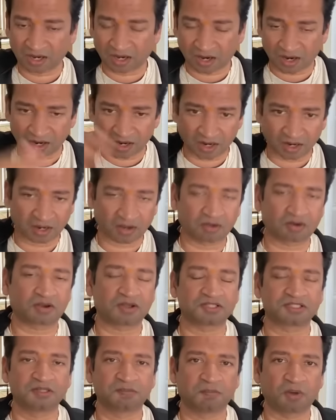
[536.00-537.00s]

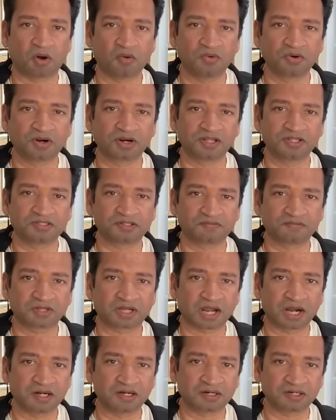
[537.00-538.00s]
across the boundaries of the
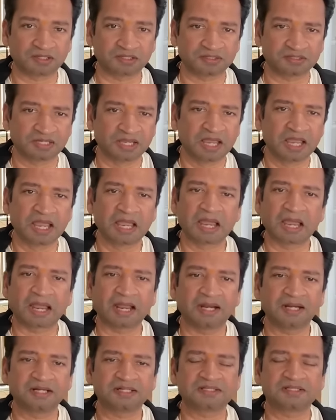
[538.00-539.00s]
countries,
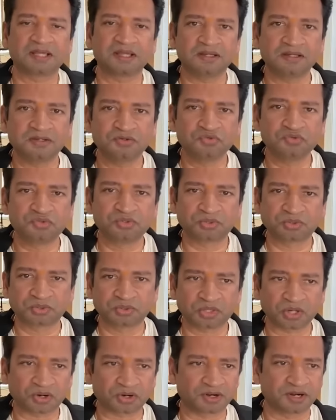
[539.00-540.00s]
and it's an
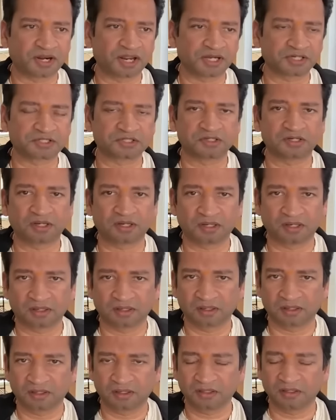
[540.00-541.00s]
international.
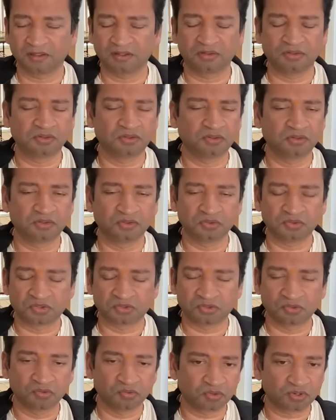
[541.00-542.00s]
You
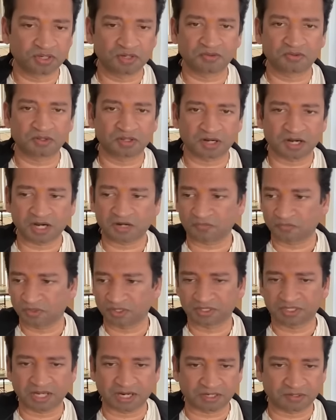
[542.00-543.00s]
should look into the
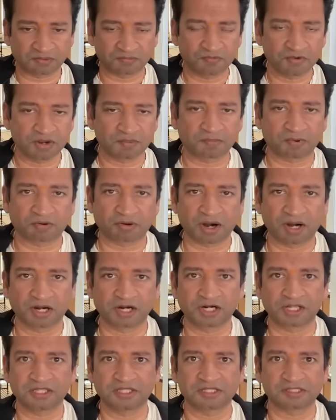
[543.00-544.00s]
network that we have
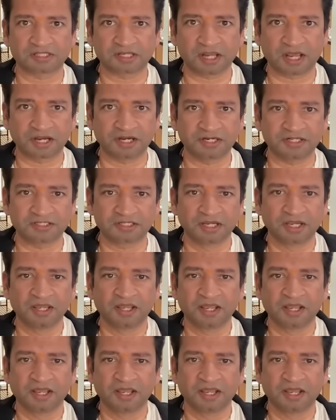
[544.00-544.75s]
provided in the slides.